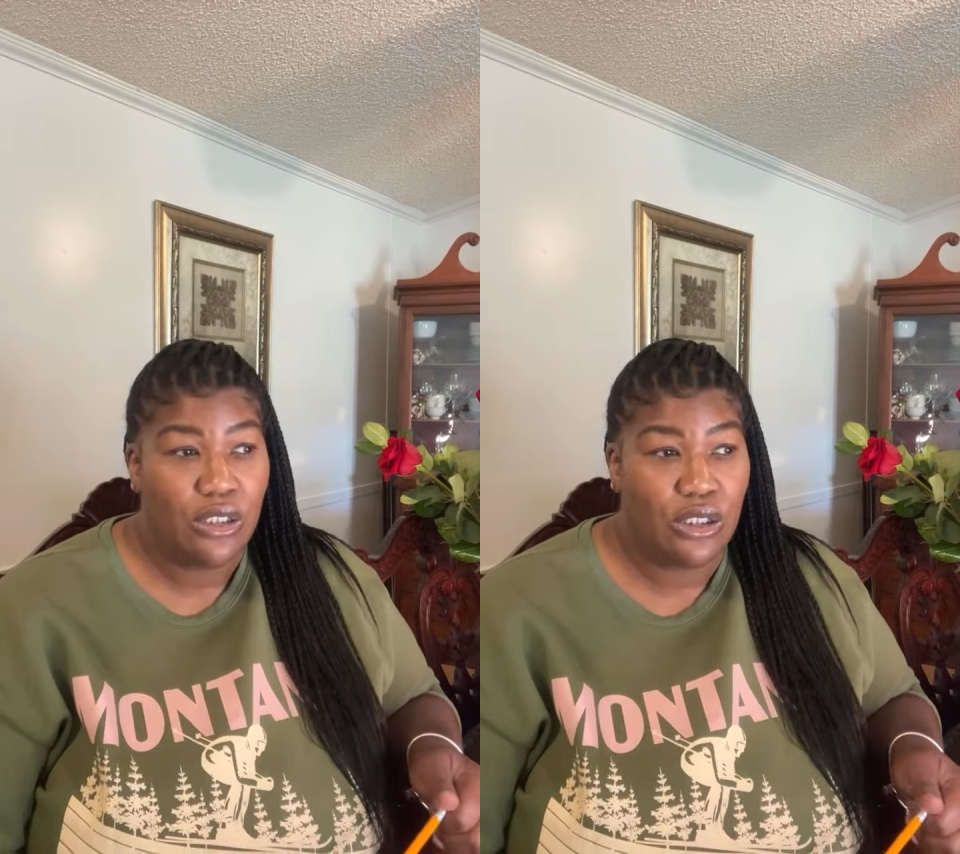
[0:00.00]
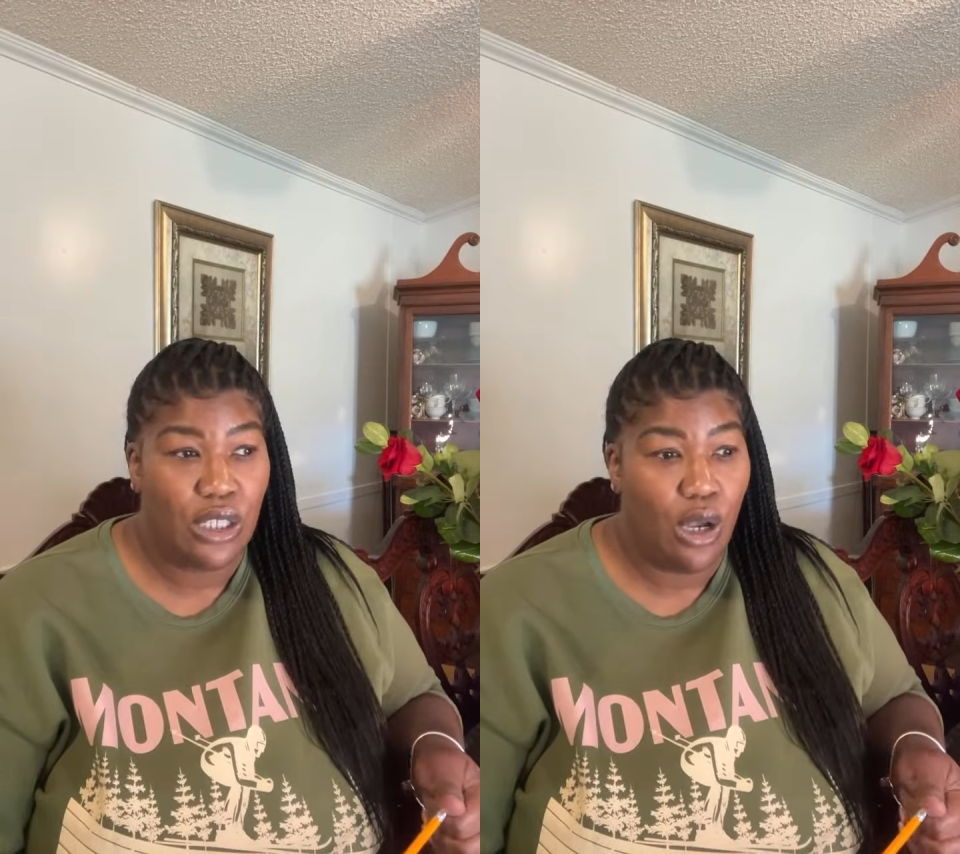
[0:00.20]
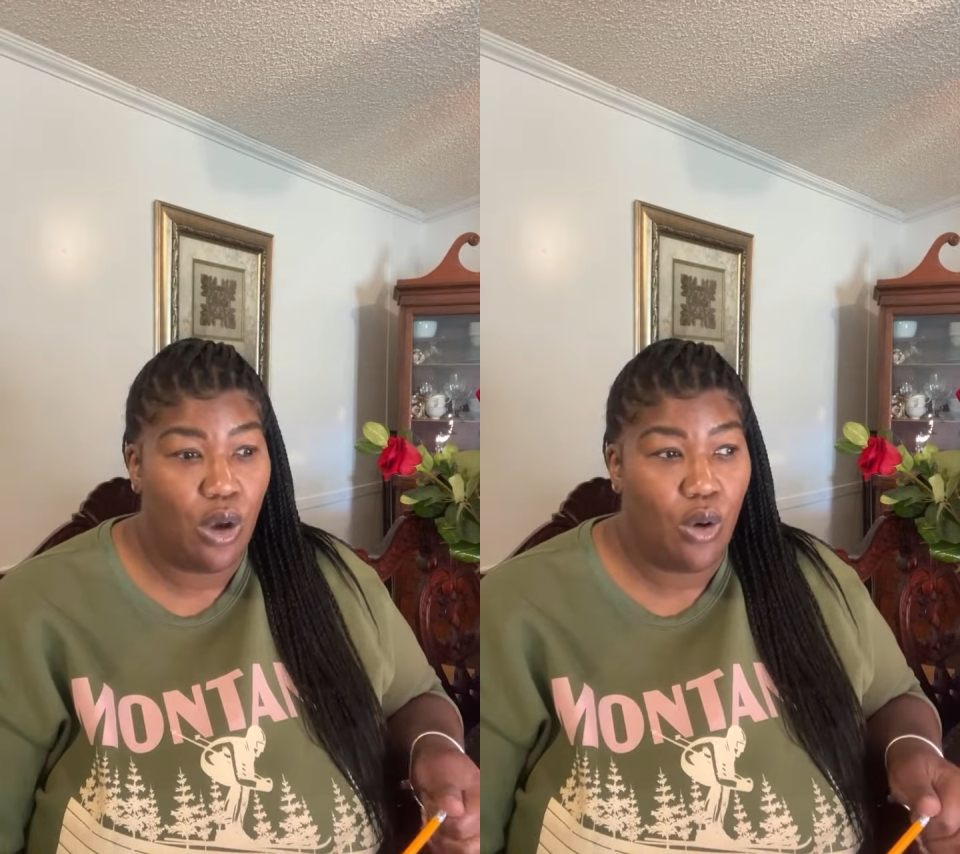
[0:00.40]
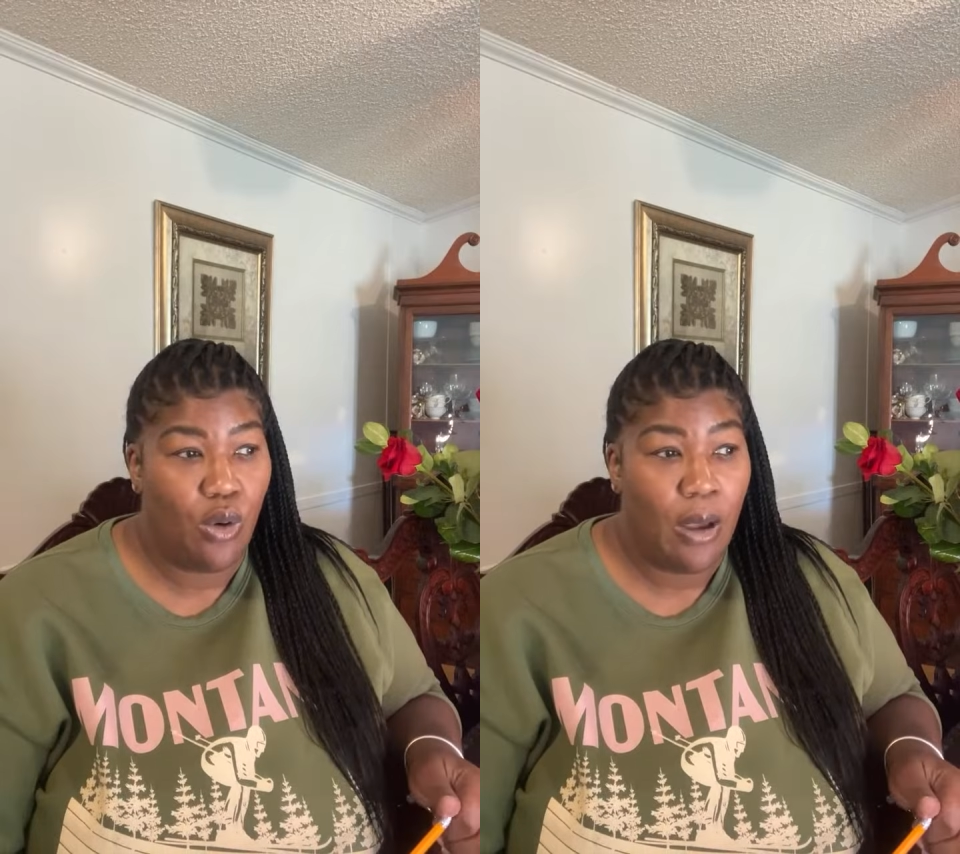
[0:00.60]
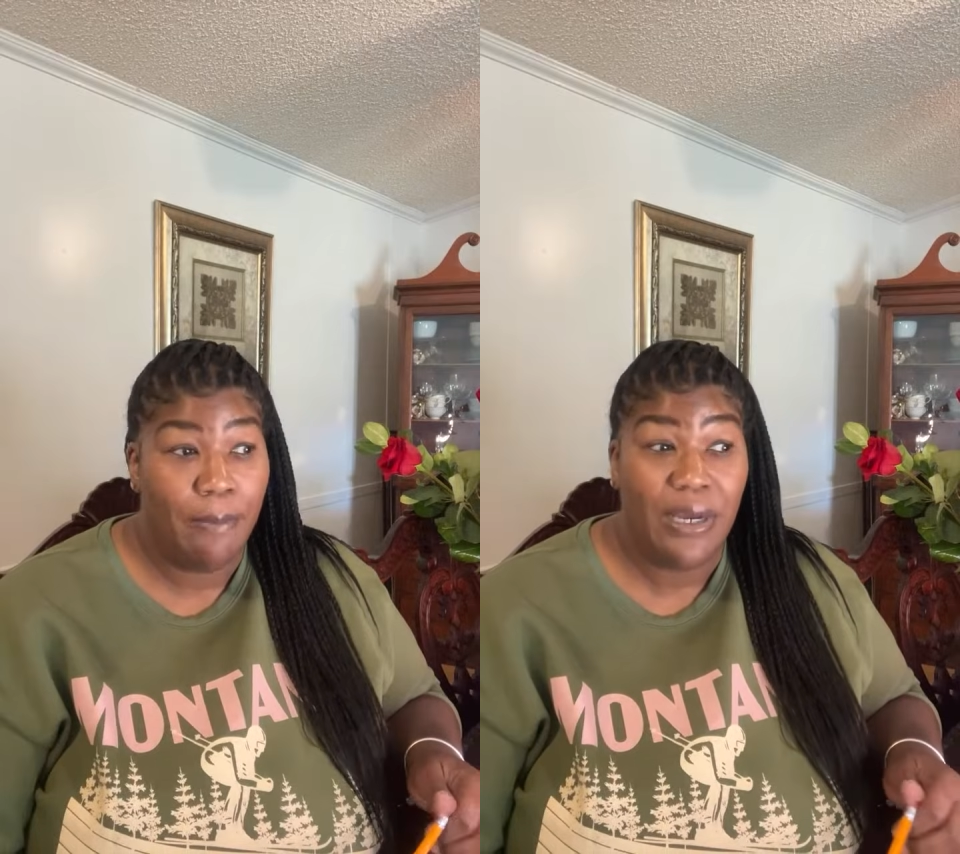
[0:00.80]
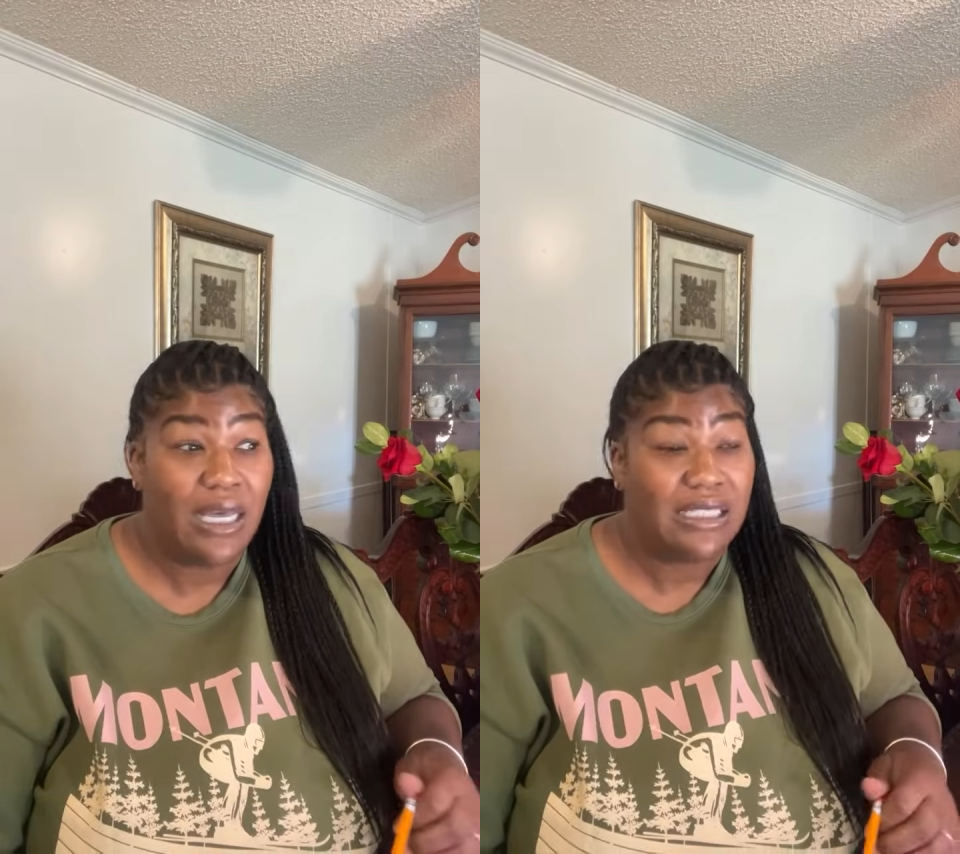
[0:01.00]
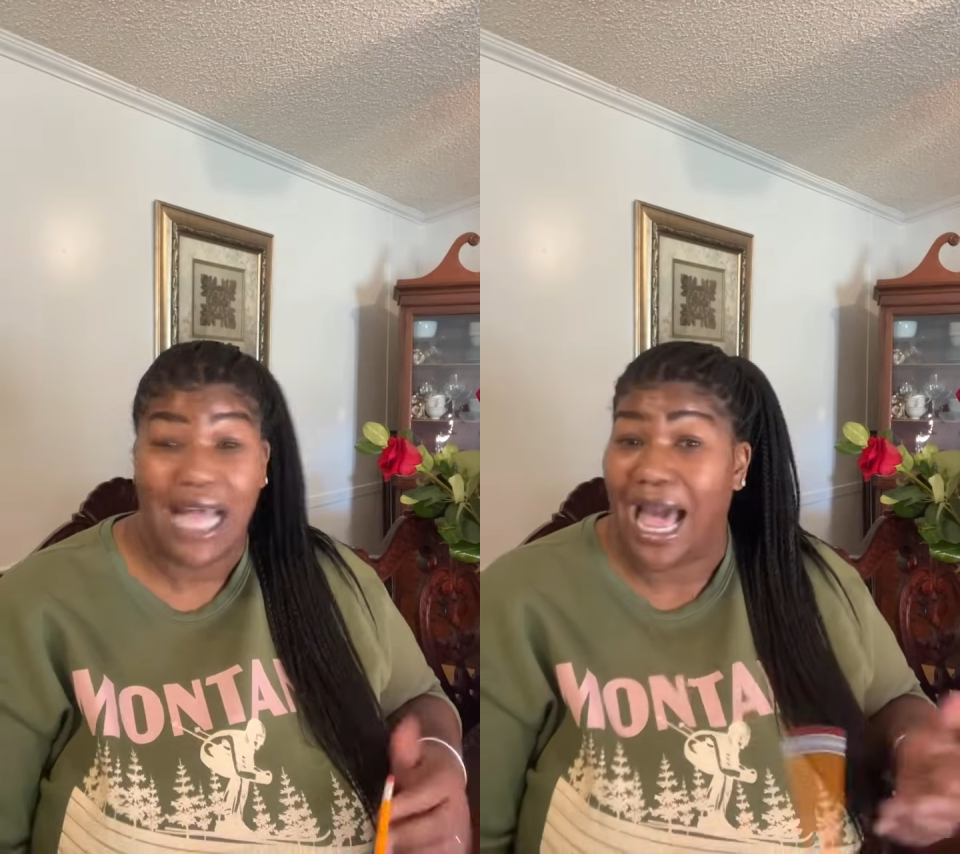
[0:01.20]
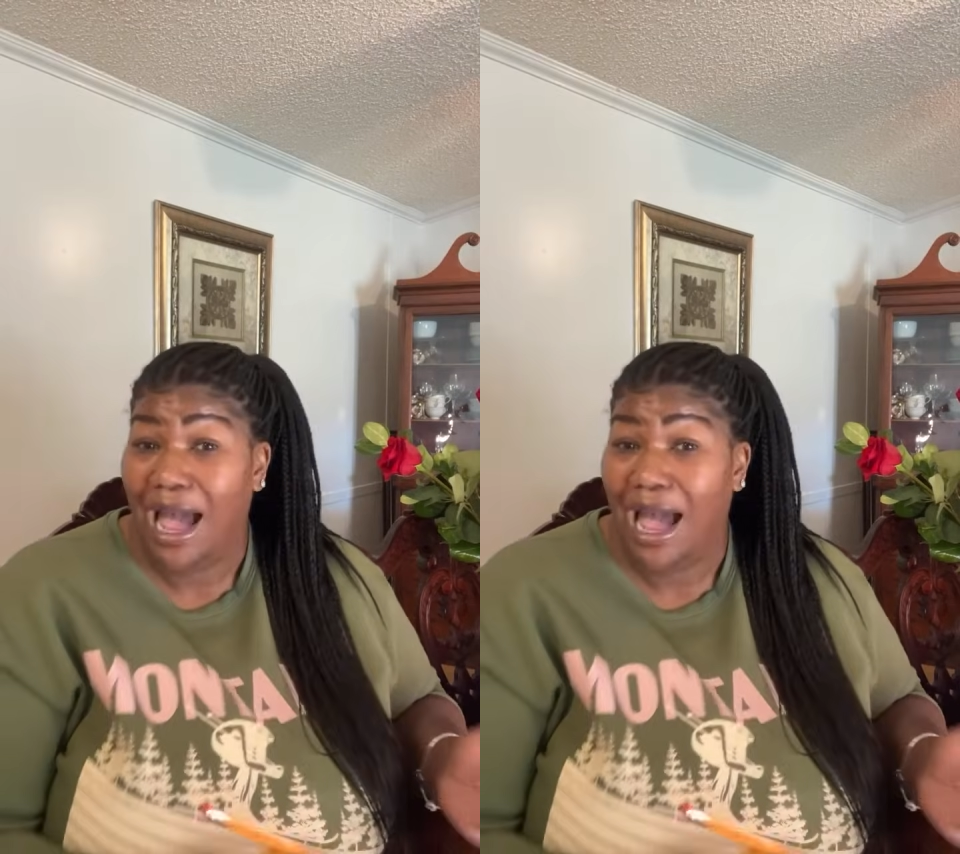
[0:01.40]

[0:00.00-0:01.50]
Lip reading: So, because